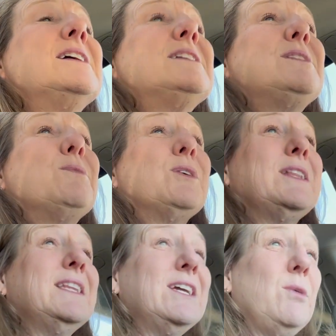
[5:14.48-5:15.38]
So we're a
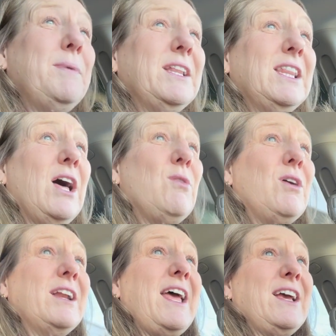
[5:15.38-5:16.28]
little bit low
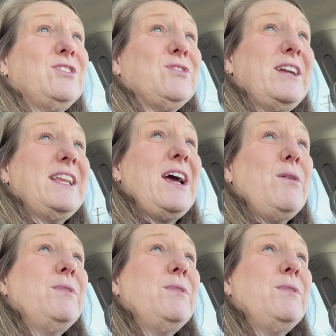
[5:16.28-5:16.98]
on eggs right now.